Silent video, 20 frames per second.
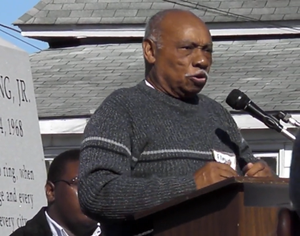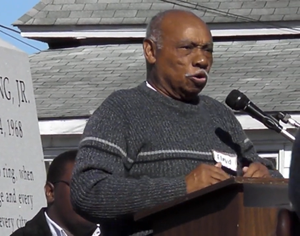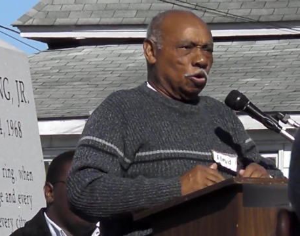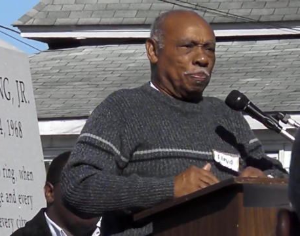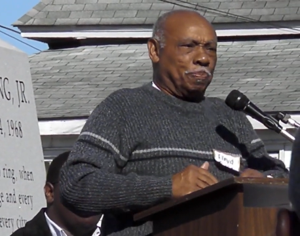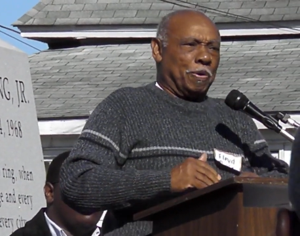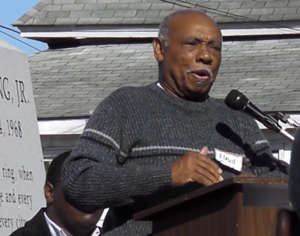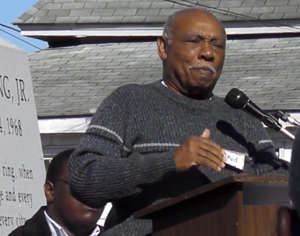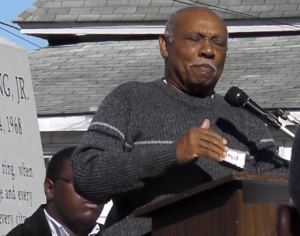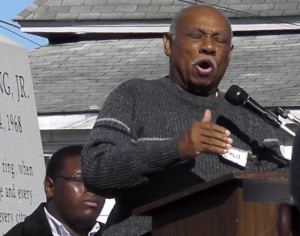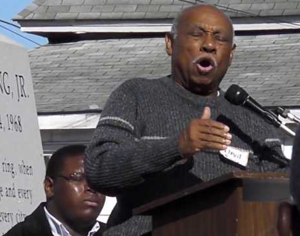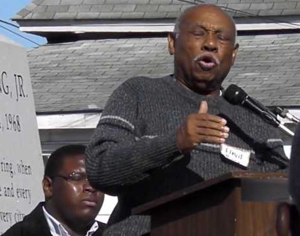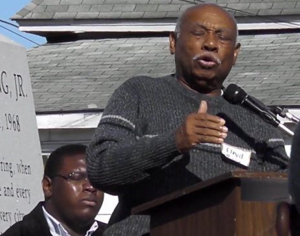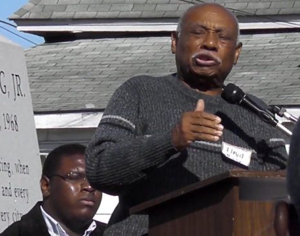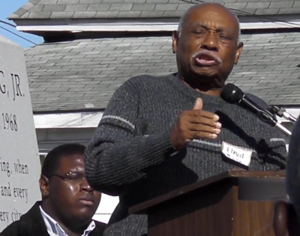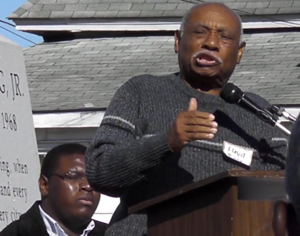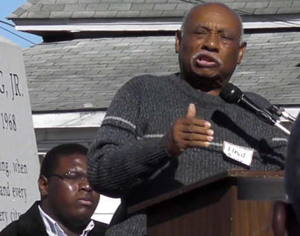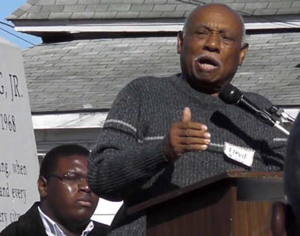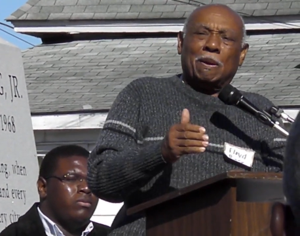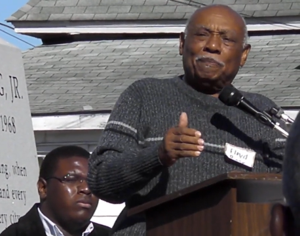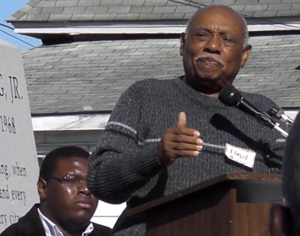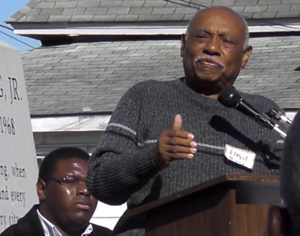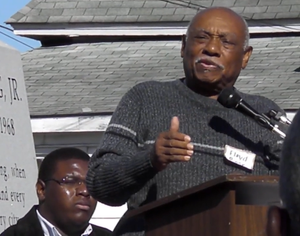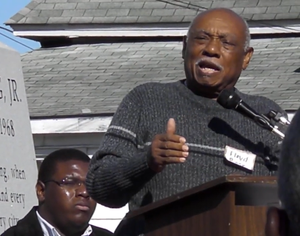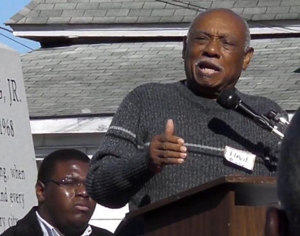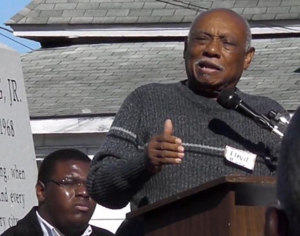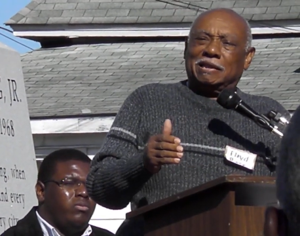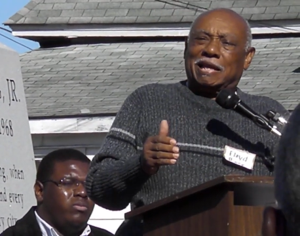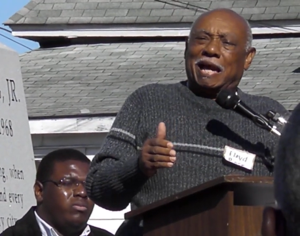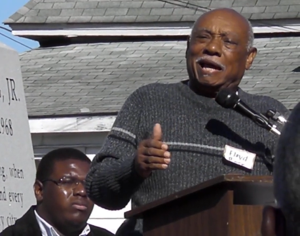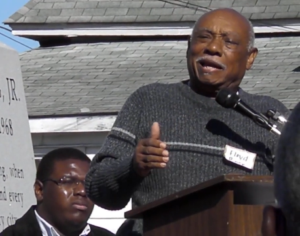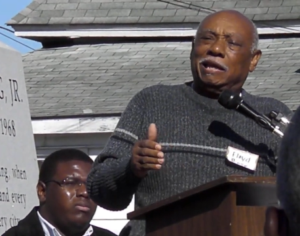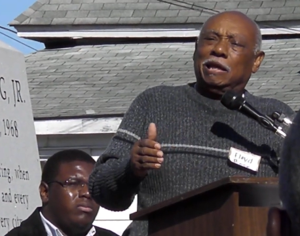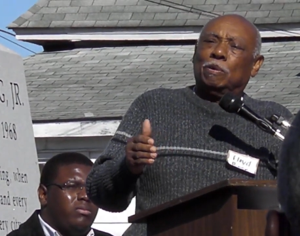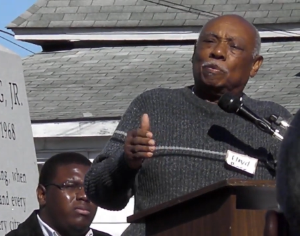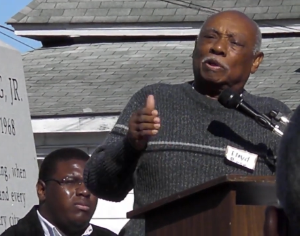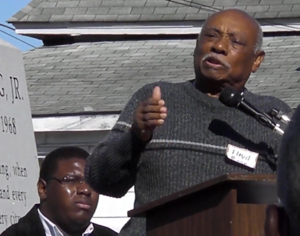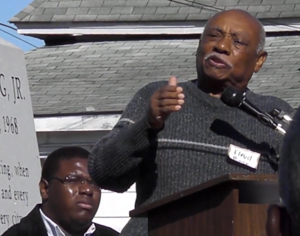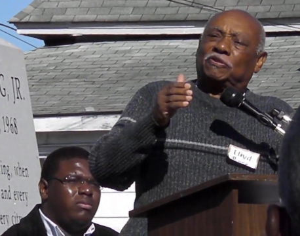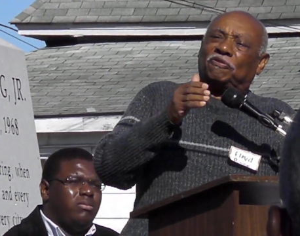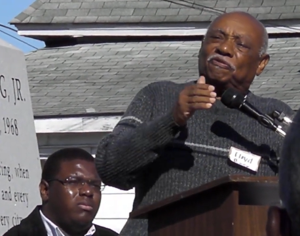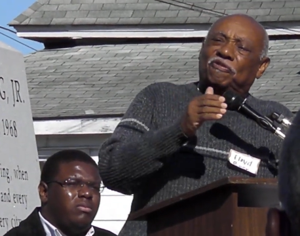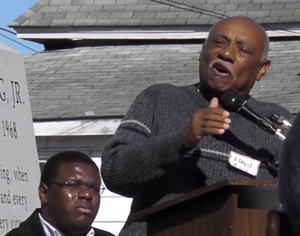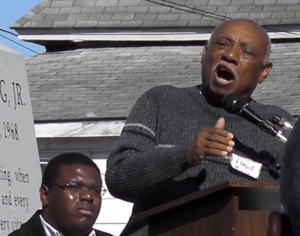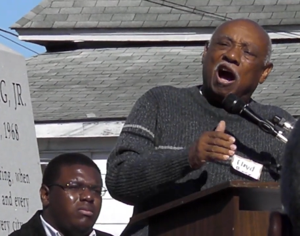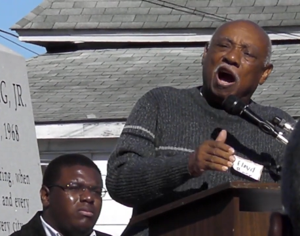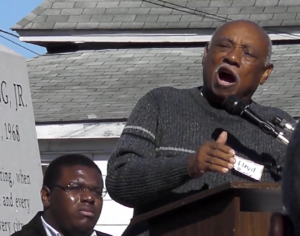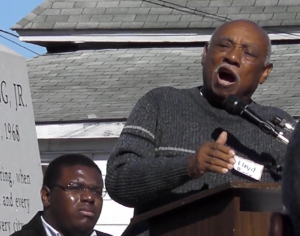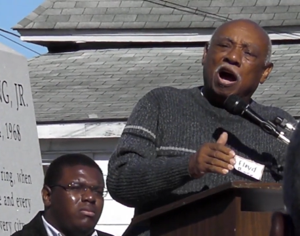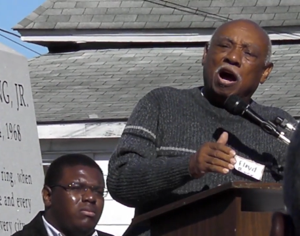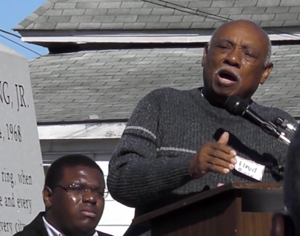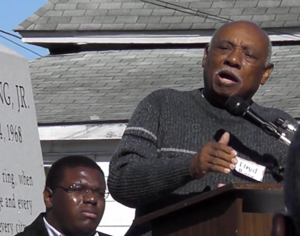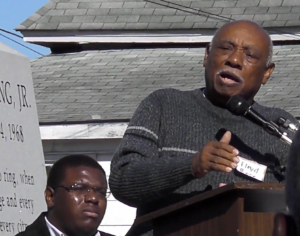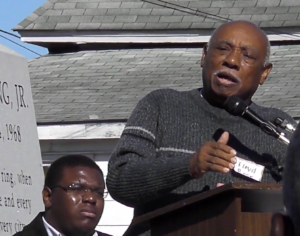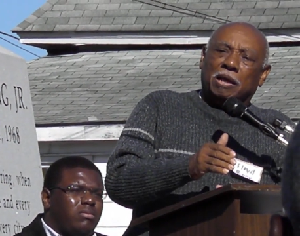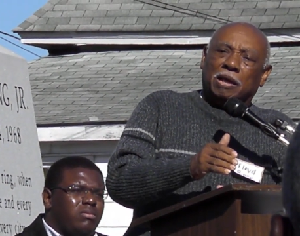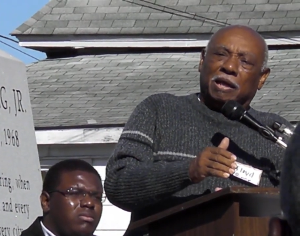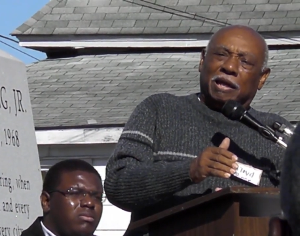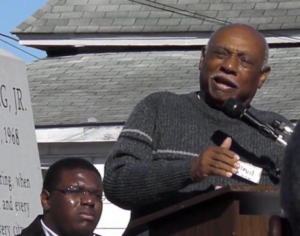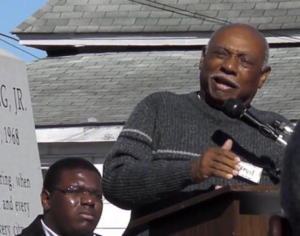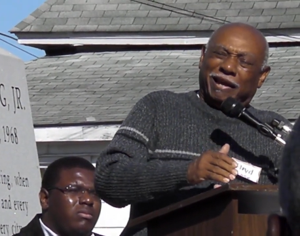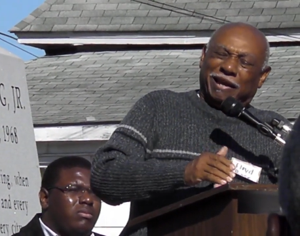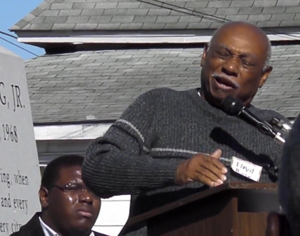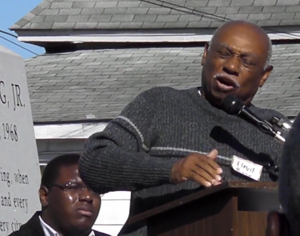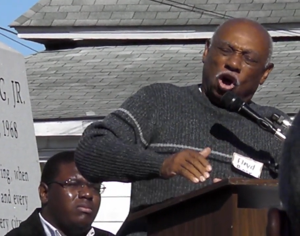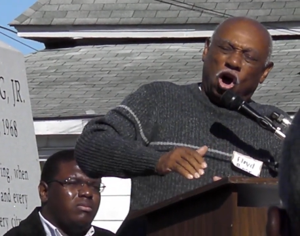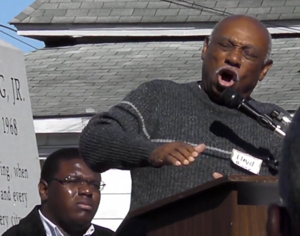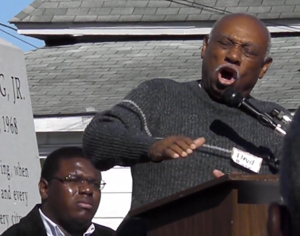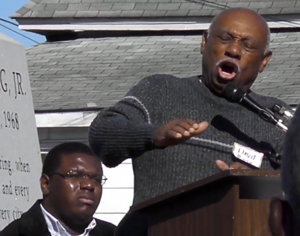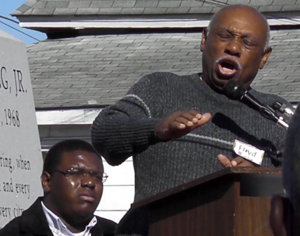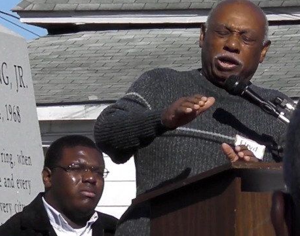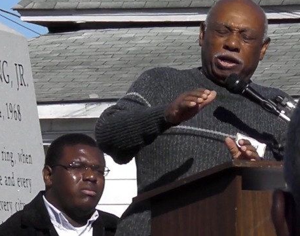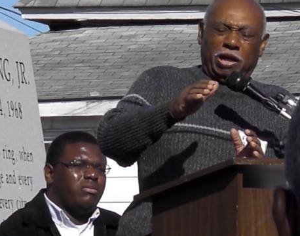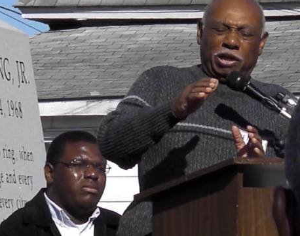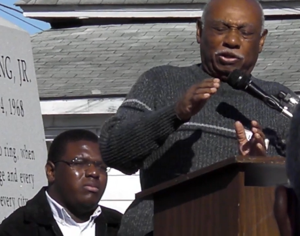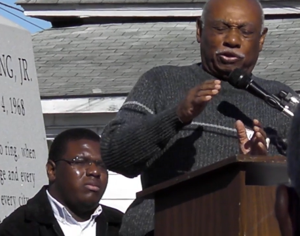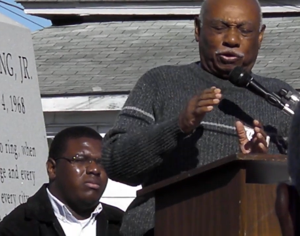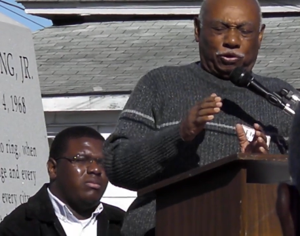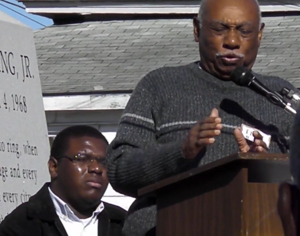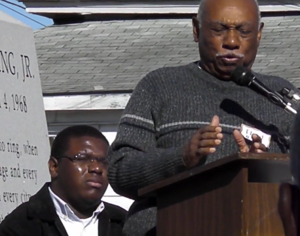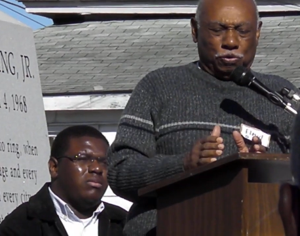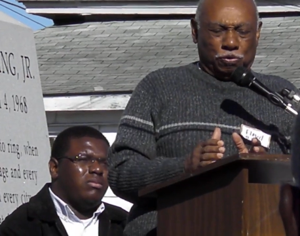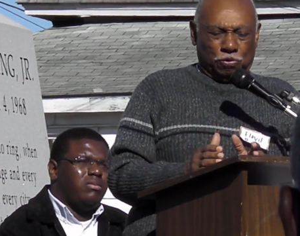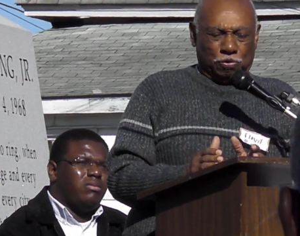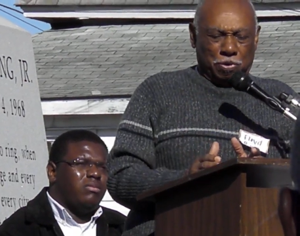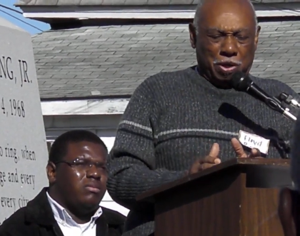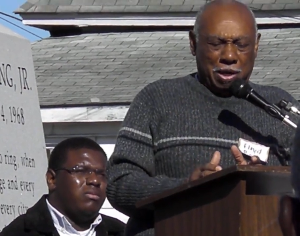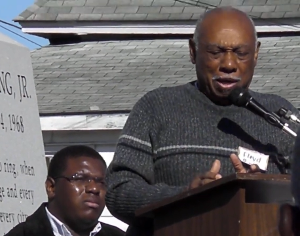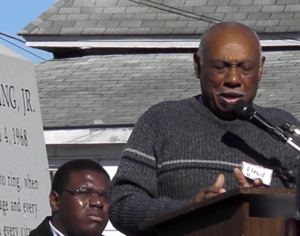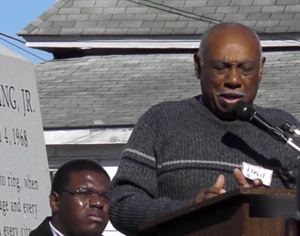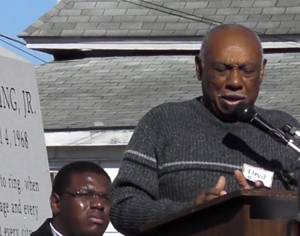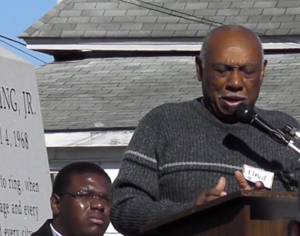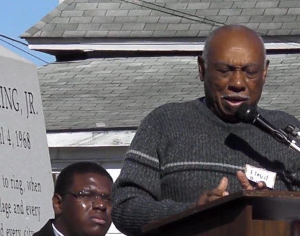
Speaker 1: to promote something that he was far in order to